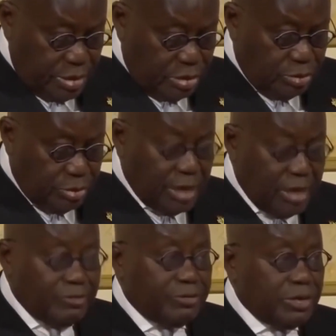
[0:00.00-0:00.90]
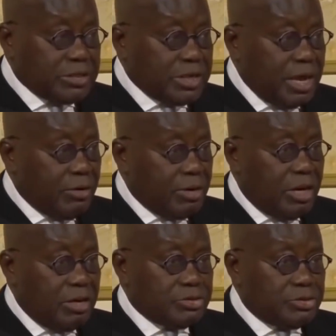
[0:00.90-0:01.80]
including our first
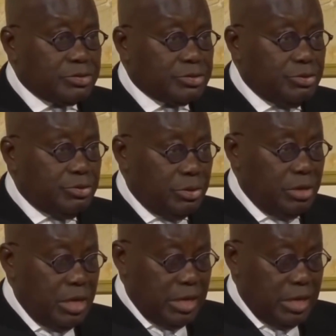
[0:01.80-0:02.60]
agricultural school